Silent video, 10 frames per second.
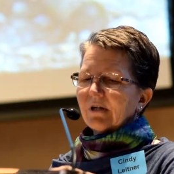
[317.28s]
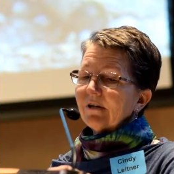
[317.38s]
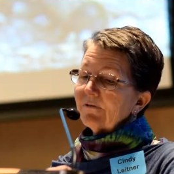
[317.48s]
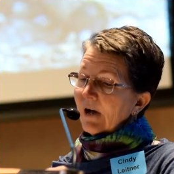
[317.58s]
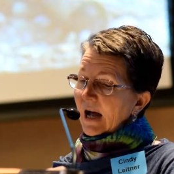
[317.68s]

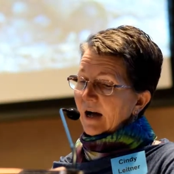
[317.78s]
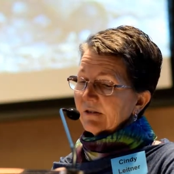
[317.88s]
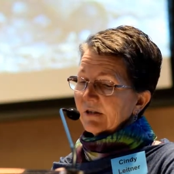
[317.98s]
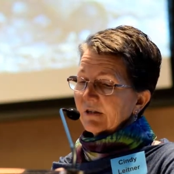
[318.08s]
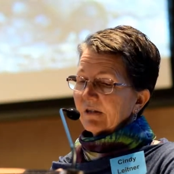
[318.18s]
In
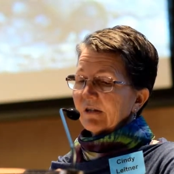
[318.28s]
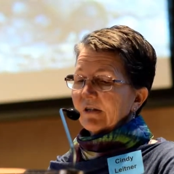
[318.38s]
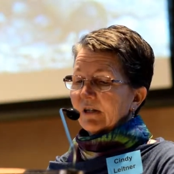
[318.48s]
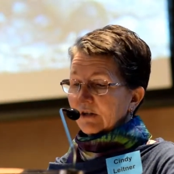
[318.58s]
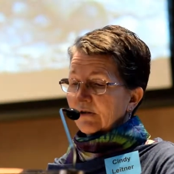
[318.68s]
fact,
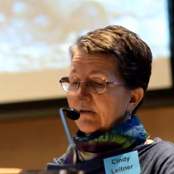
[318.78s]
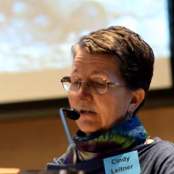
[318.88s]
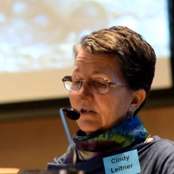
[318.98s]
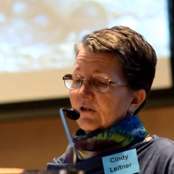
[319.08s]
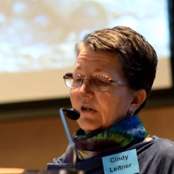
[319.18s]
he
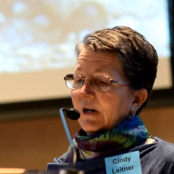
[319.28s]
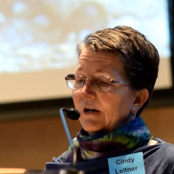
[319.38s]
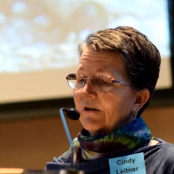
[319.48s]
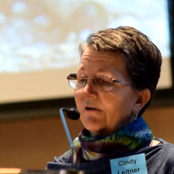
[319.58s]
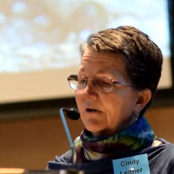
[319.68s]
currently is the
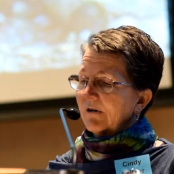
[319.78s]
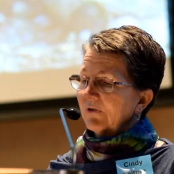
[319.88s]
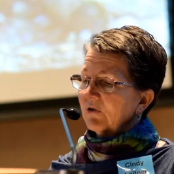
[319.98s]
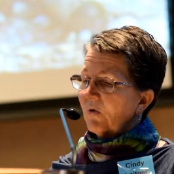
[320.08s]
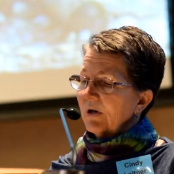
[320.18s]
editor of
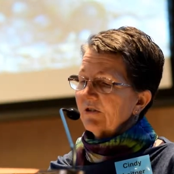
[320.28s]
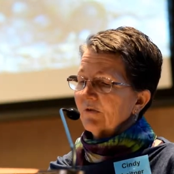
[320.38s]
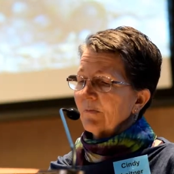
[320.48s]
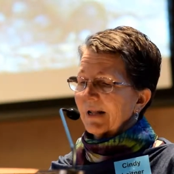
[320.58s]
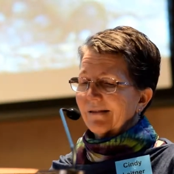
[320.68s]
a
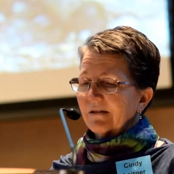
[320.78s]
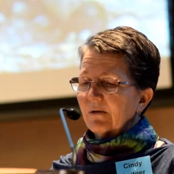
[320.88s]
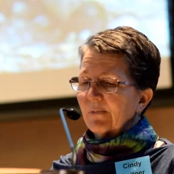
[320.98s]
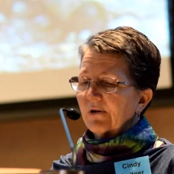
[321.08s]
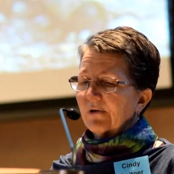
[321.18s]

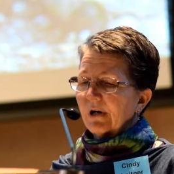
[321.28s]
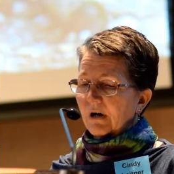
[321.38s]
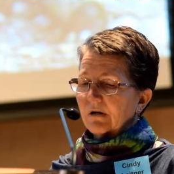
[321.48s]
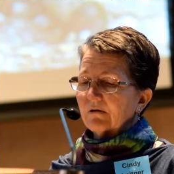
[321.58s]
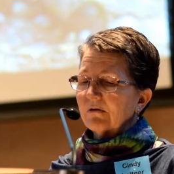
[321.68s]
twice-monthly
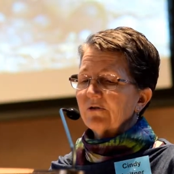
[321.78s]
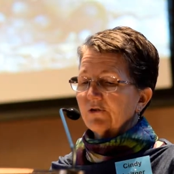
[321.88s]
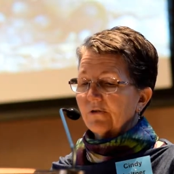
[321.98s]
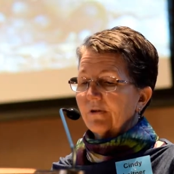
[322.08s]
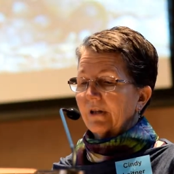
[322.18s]
periodical
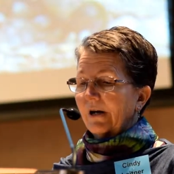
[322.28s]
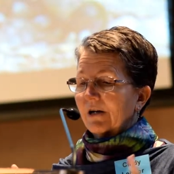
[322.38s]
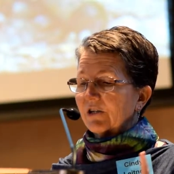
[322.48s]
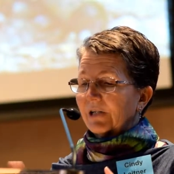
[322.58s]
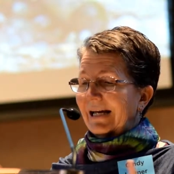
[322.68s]
serving the
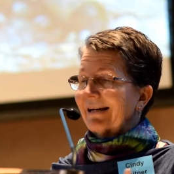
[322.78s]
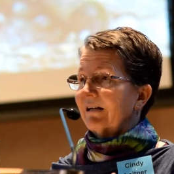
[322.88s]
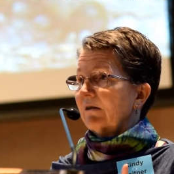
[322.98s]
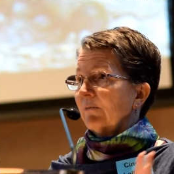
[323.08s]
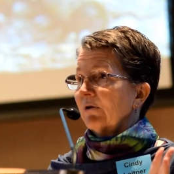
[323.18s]

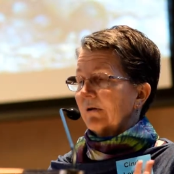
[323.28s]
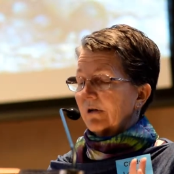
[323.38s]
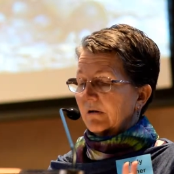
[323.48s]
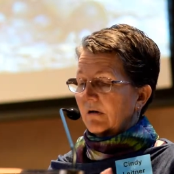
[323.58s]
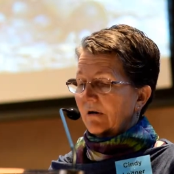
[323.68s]
Icelandic
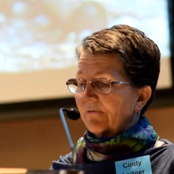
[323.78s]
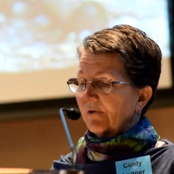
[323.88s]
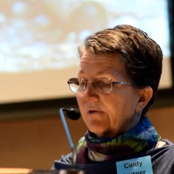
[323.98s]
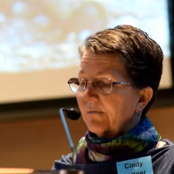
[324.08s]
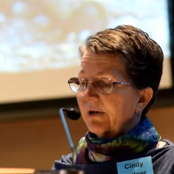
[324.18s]
community in all of
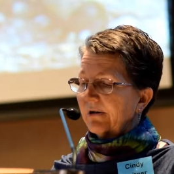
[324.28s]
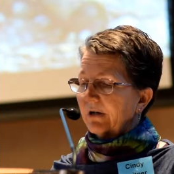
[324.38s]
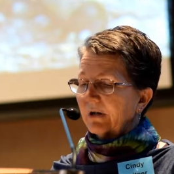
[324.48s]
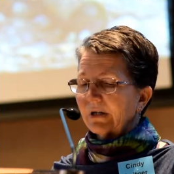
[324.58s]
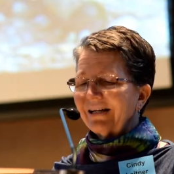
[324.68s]
North
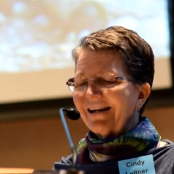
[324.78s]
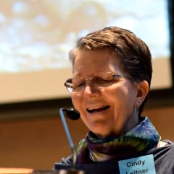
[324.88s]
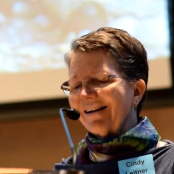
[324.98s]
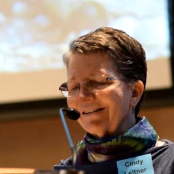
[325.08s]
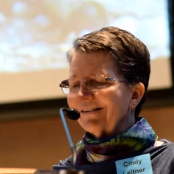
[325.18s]
America.
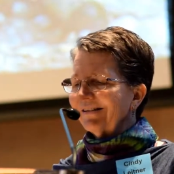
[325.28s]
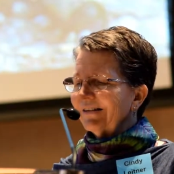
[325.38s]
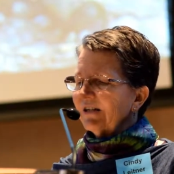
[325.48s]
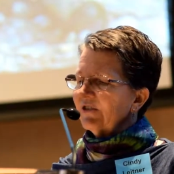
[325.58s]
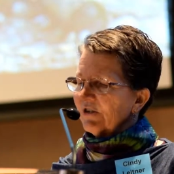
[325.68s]
And
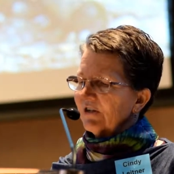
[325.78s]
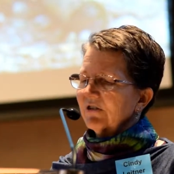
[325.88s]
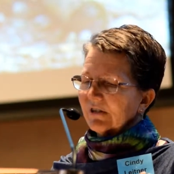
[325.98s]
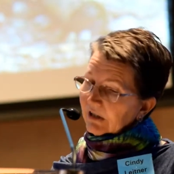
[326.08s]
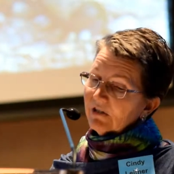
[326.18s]
he
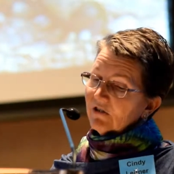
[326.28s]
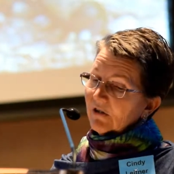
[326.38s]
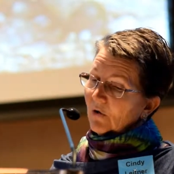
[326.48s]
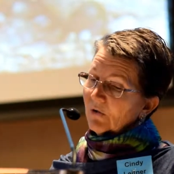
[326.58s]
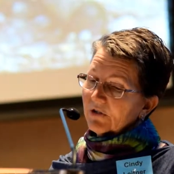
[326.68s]
says it's
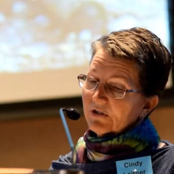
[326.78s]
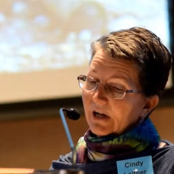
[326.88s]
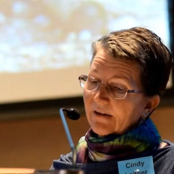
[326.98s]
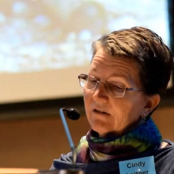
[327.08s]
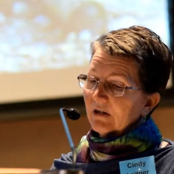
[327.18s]
the oldest
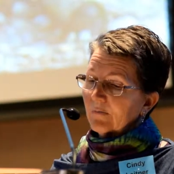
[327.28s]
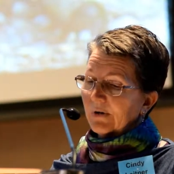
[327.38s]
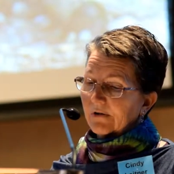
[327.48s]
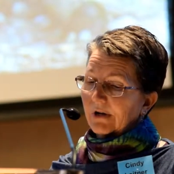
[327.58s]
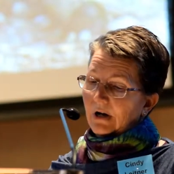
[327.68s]
ethnic
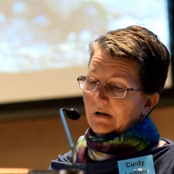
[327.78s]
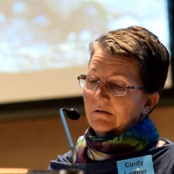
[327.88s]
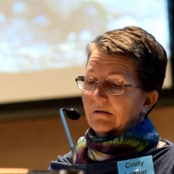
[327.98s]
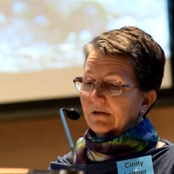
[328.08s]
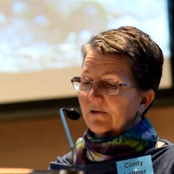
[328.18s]

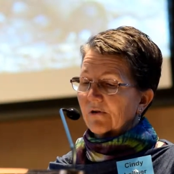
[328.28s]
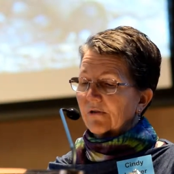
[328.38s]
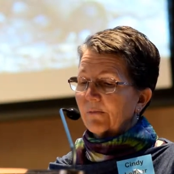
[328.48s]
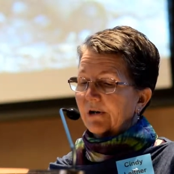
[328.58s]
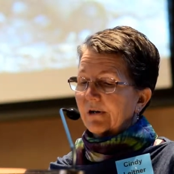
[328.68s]
periodical in
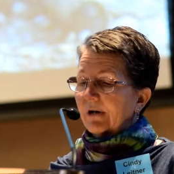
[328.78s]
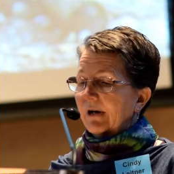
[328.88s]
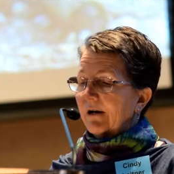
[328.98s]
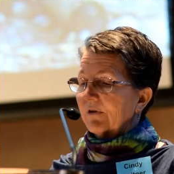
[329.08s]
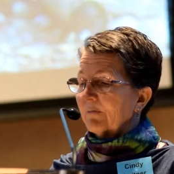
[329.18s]
North America,
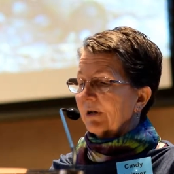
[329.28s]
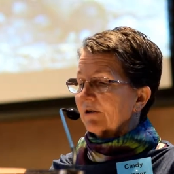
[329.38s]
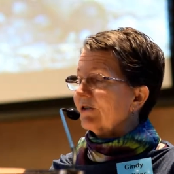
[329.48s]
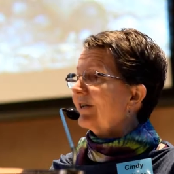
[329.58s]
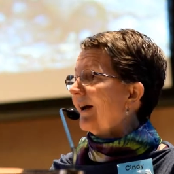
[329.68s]
having been
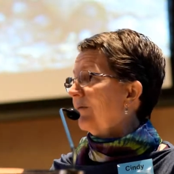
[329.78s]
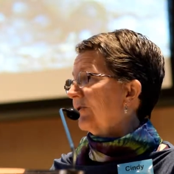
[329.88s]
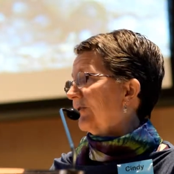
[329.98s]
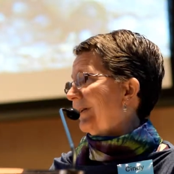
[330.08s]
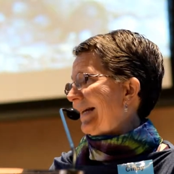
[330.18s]

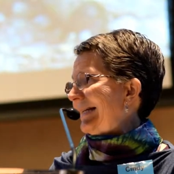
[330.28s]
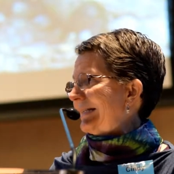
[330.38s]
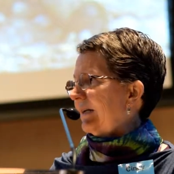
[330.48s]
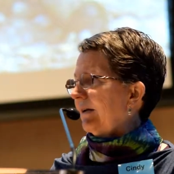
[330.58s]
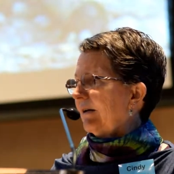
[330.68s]
established in
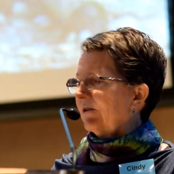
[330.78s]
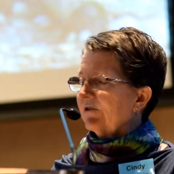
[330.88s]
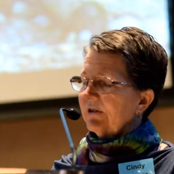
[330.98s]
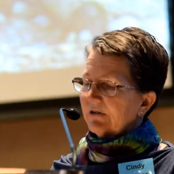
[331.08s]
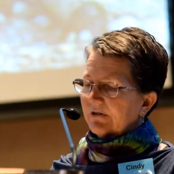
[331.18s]

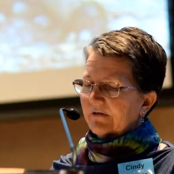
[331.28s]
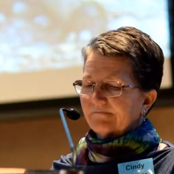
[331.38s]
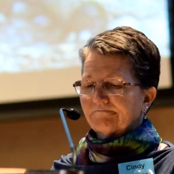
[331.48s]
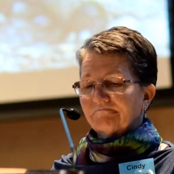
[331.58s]
1886.